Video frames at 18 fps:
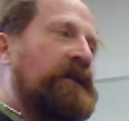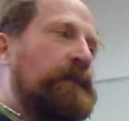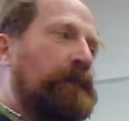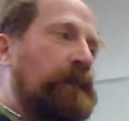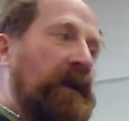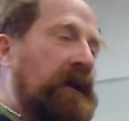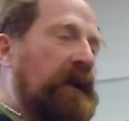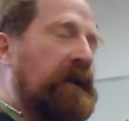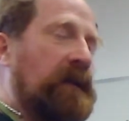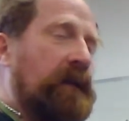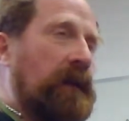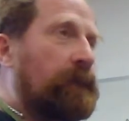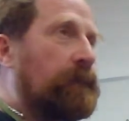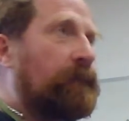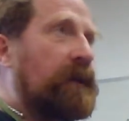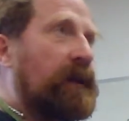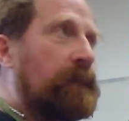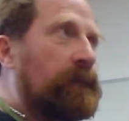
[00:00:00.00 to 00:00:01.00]
it make
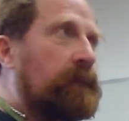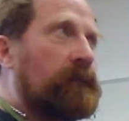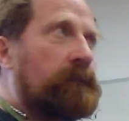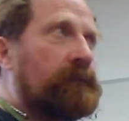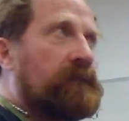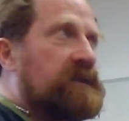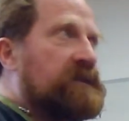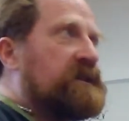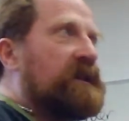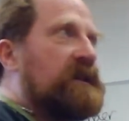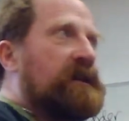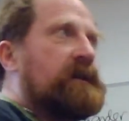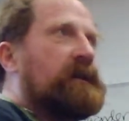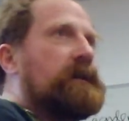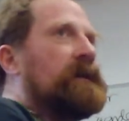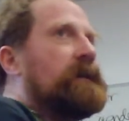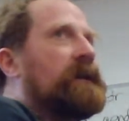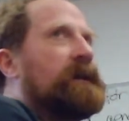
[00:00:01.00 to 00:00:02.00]
them people
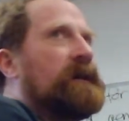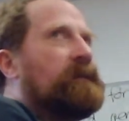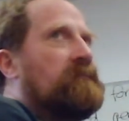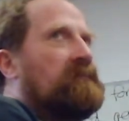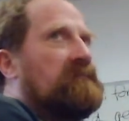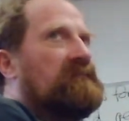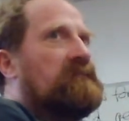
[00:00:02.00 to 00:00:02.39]
particularly,